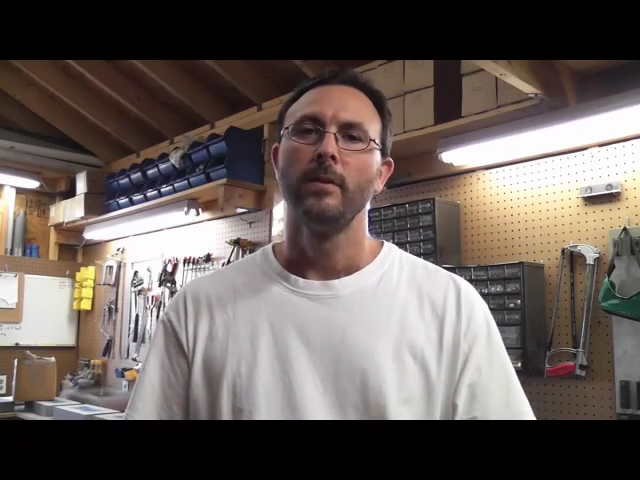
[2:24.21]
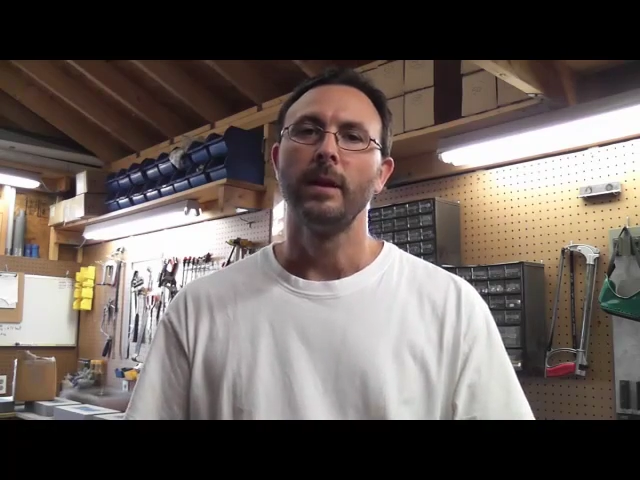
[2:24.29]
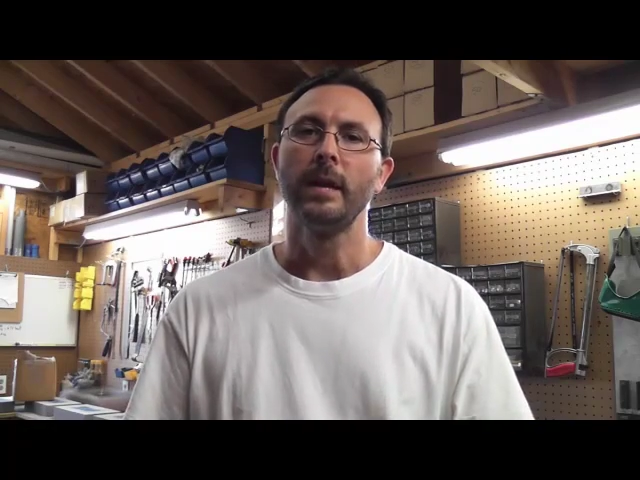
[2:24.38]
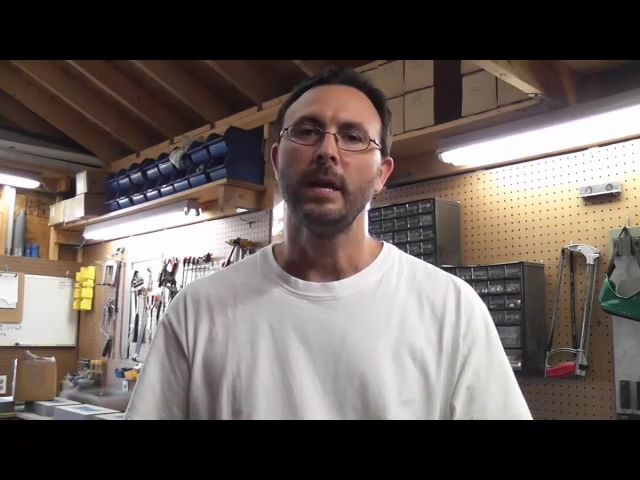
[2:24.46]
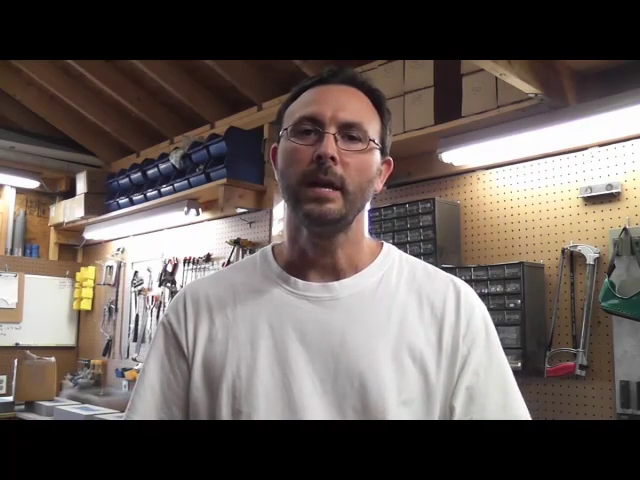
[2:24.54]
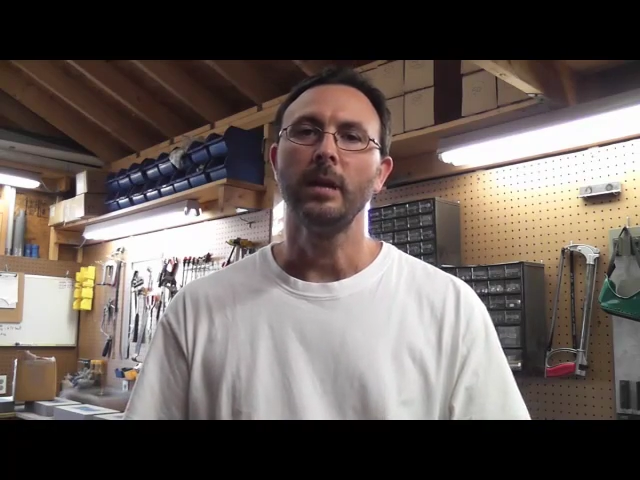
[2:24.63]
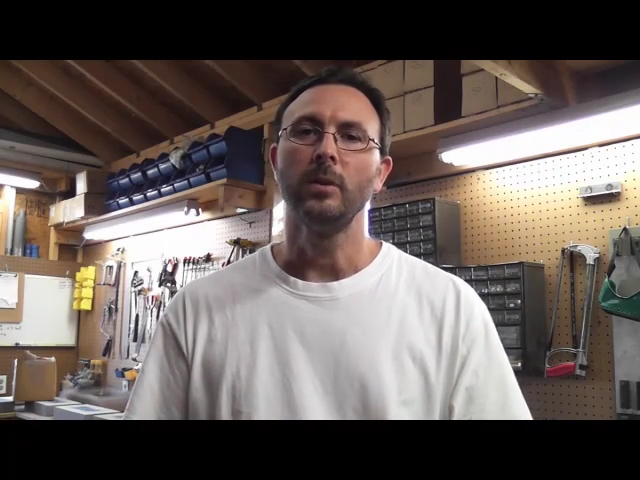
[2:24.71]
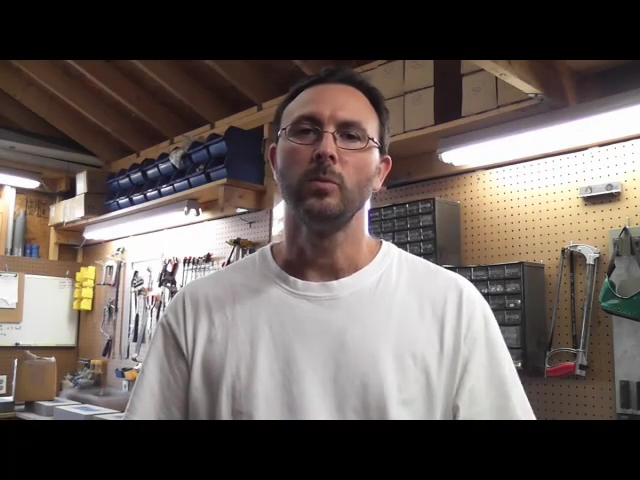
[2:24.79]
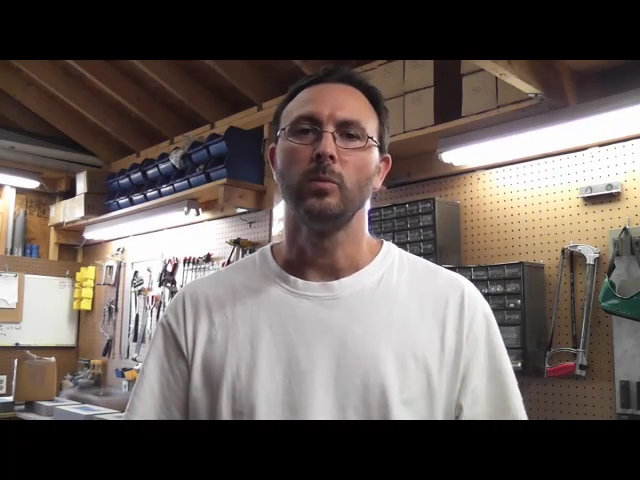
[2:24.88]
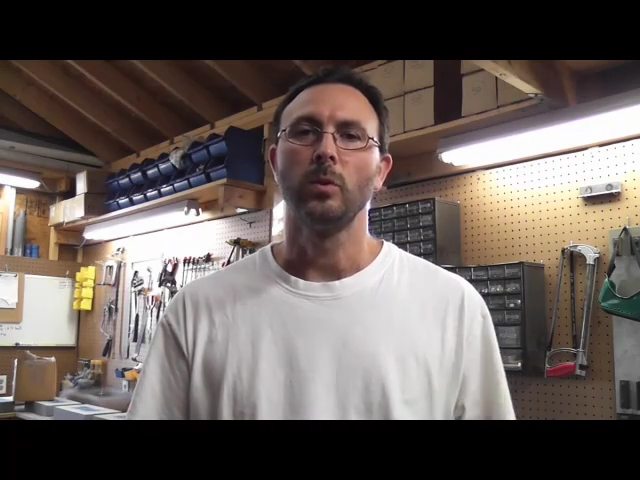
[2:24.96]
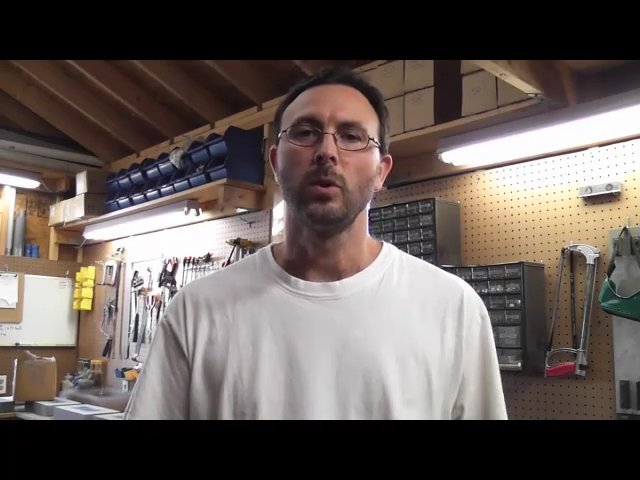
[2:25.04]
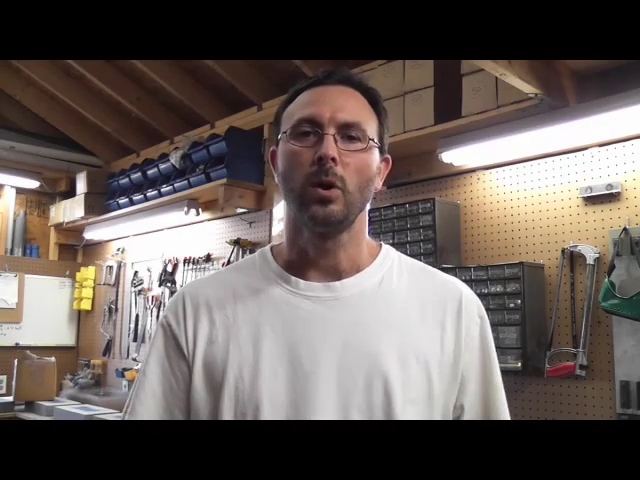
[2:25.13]
the
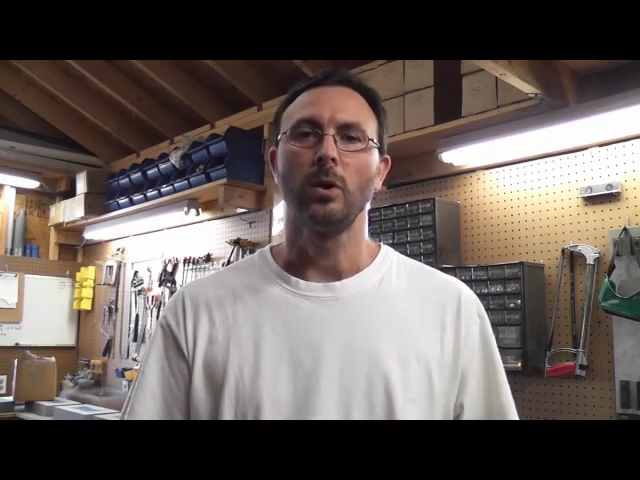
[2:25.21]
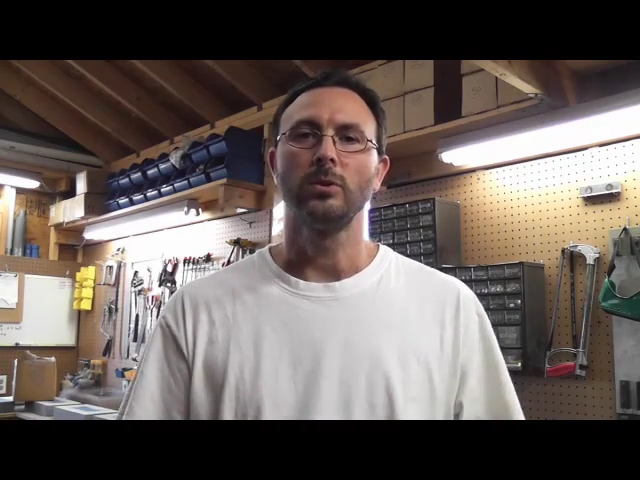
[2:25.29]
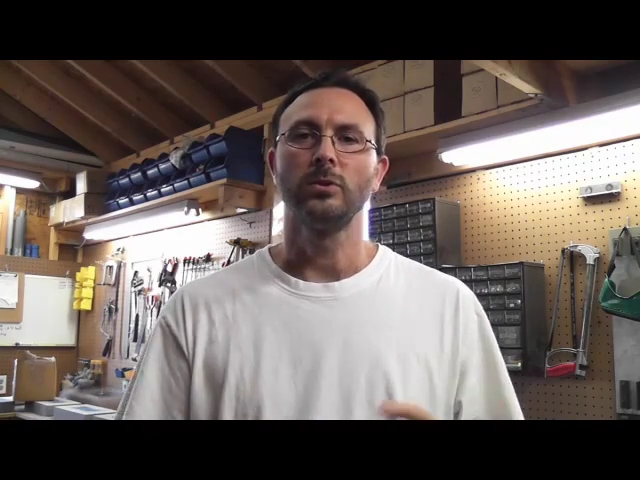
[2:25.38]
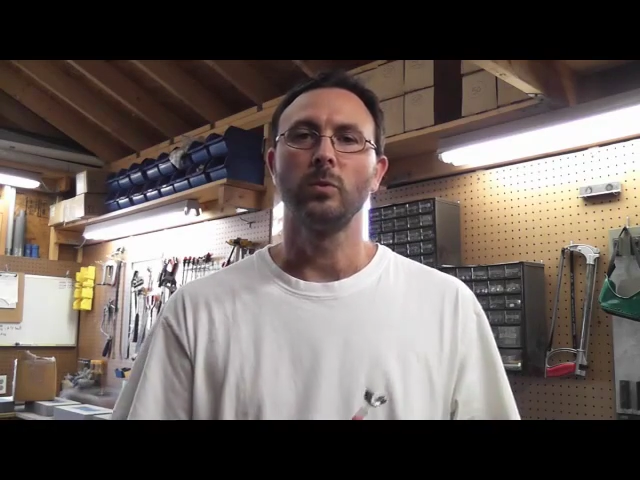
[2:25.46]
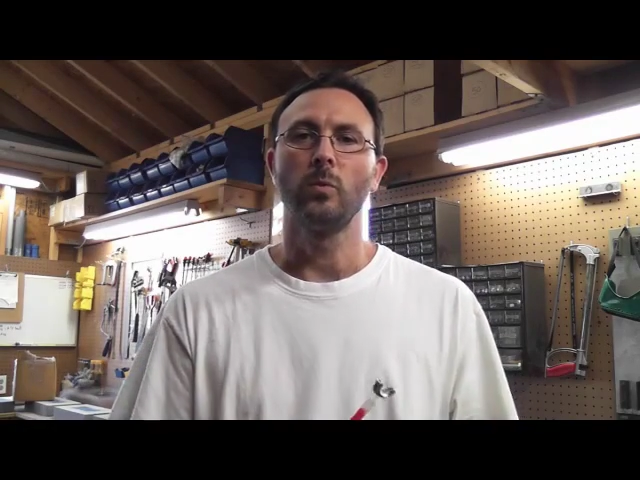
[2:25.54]
heat will cause